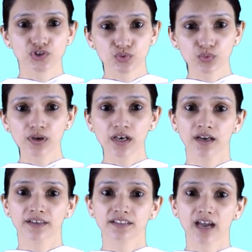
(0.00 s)
tool,
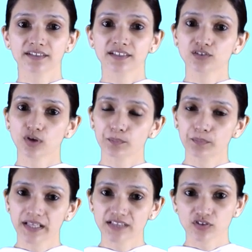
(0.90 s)
target or
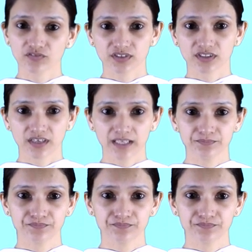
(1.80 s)
place of the crime.